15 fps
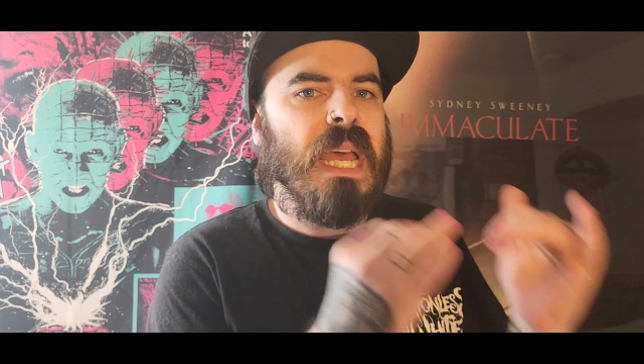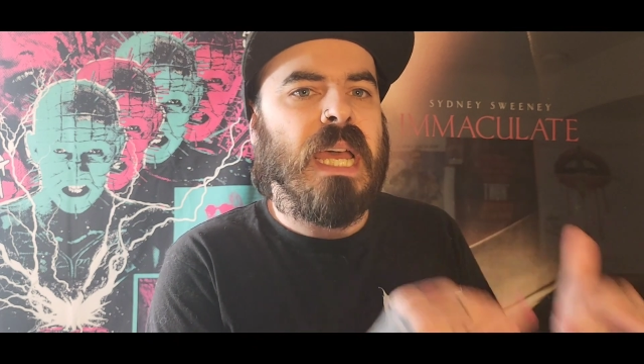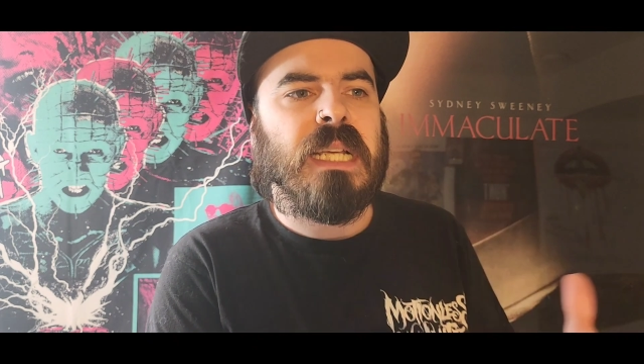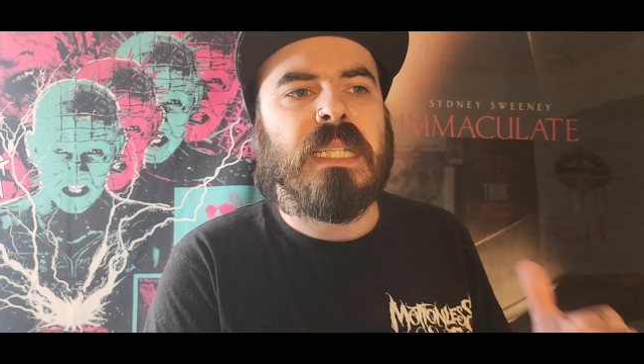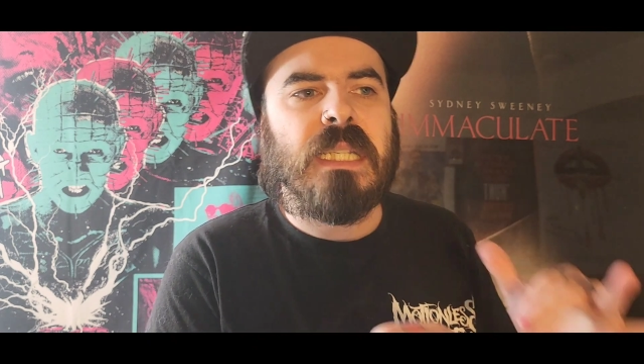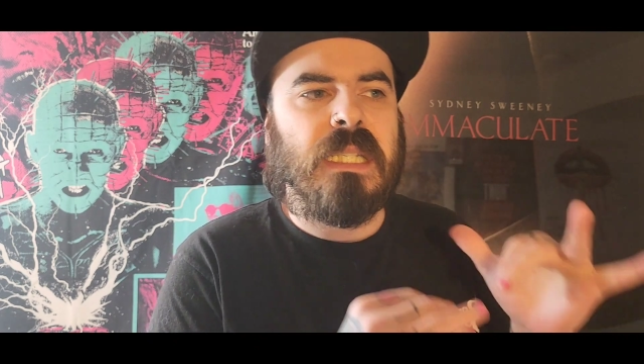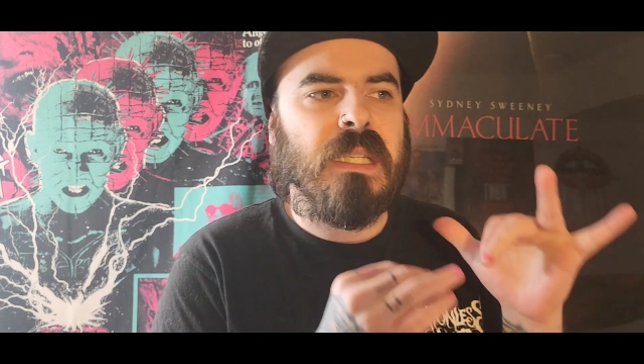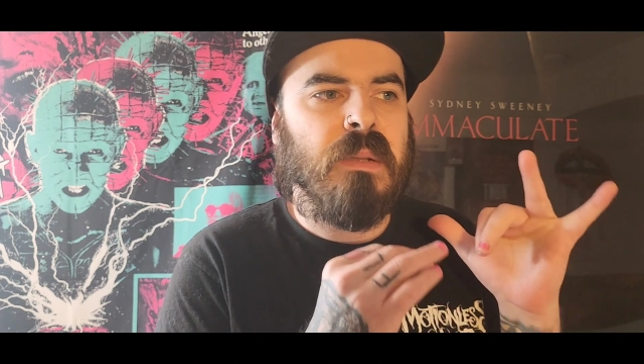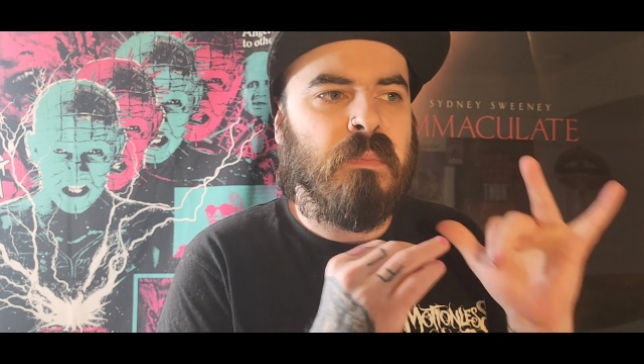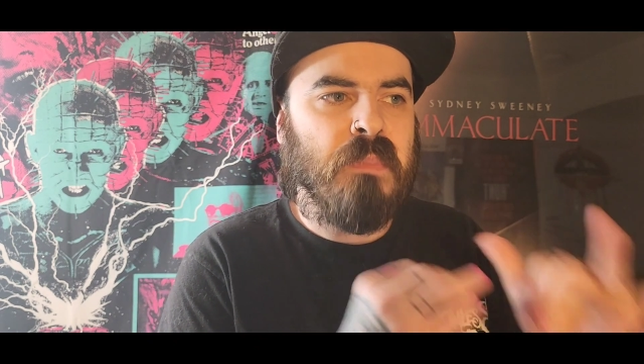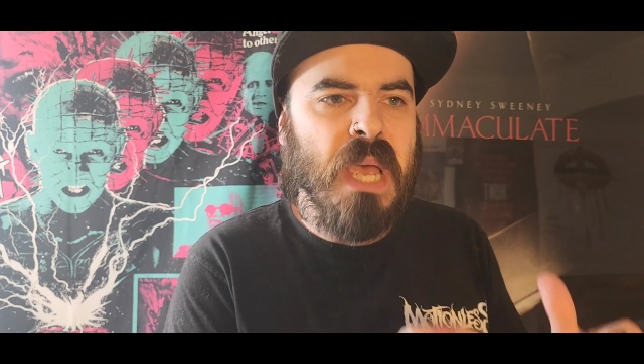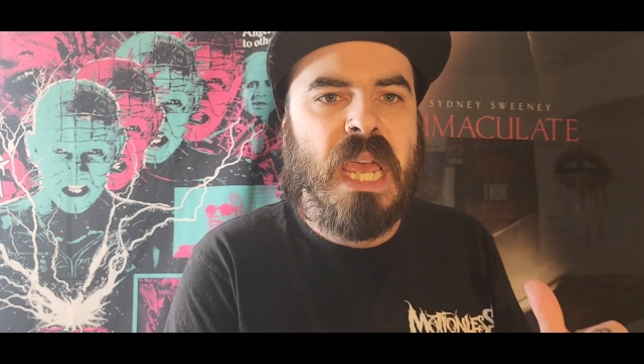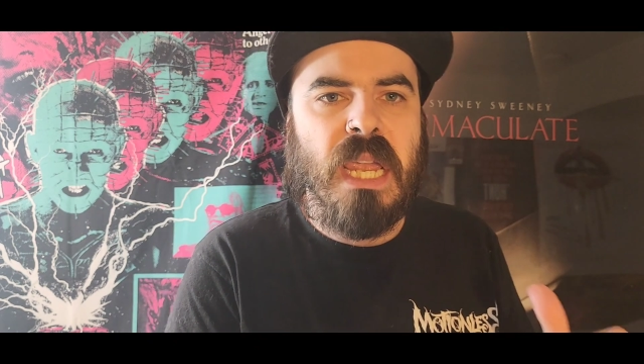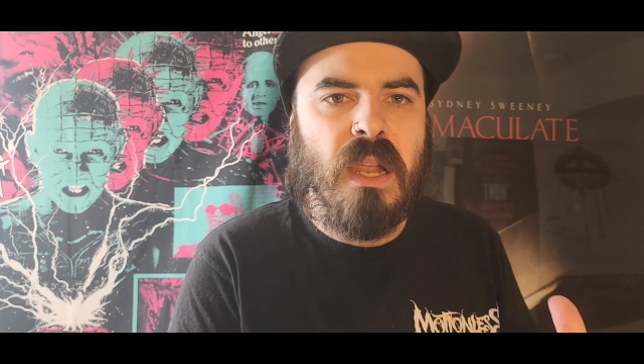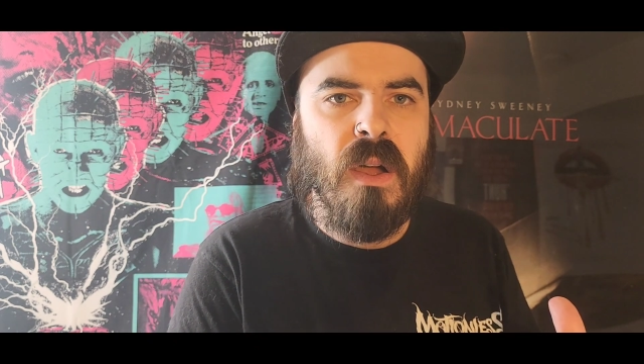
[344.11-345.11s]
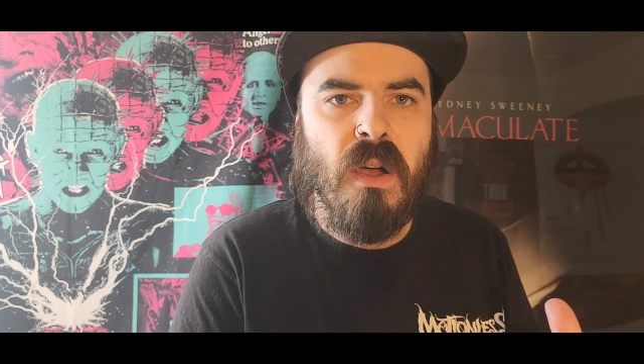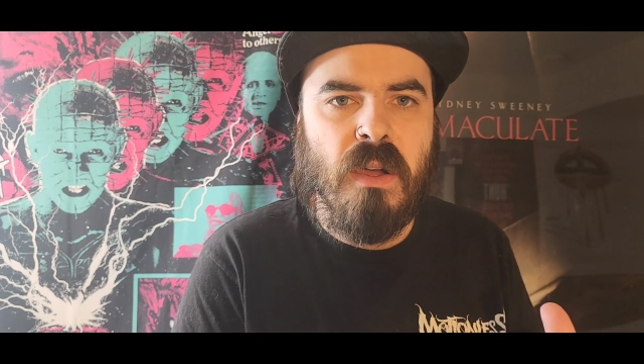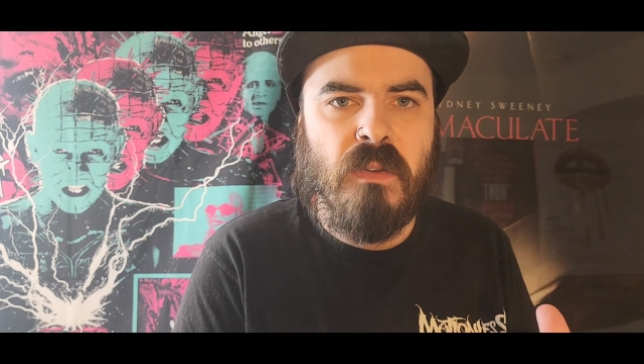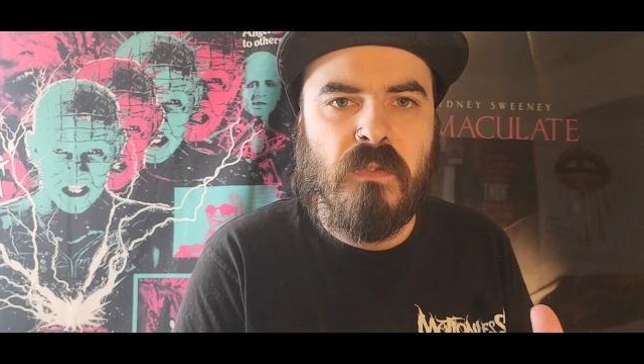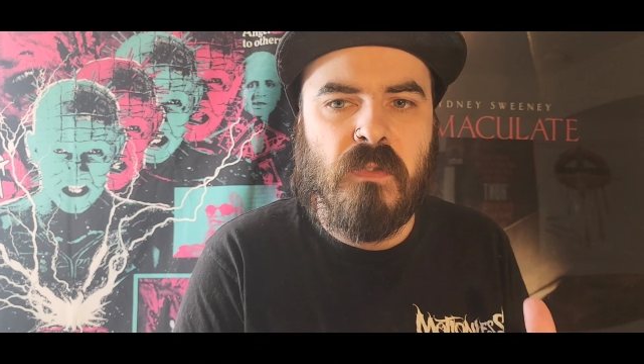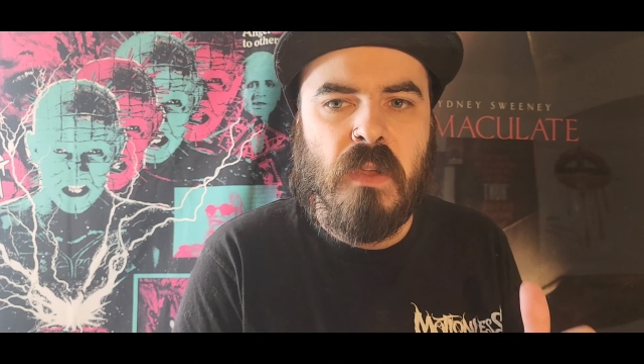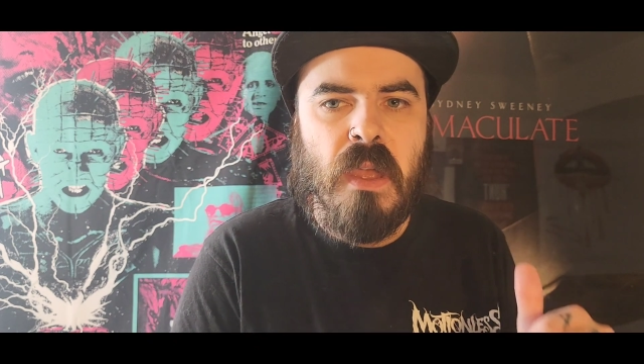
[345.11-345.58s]
excellent
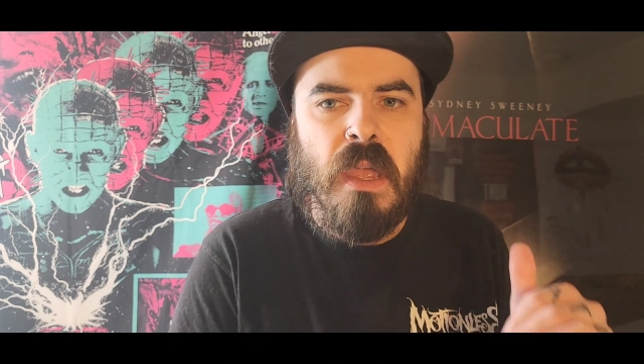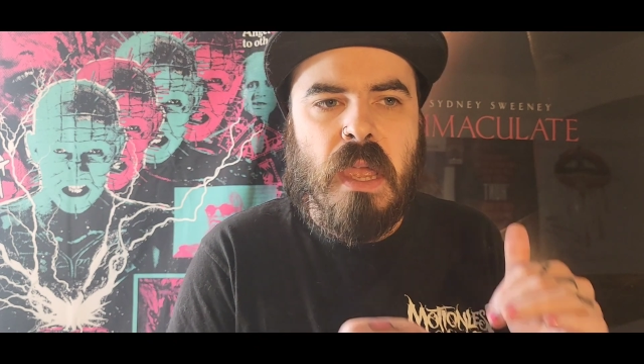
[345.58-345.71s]
payoff,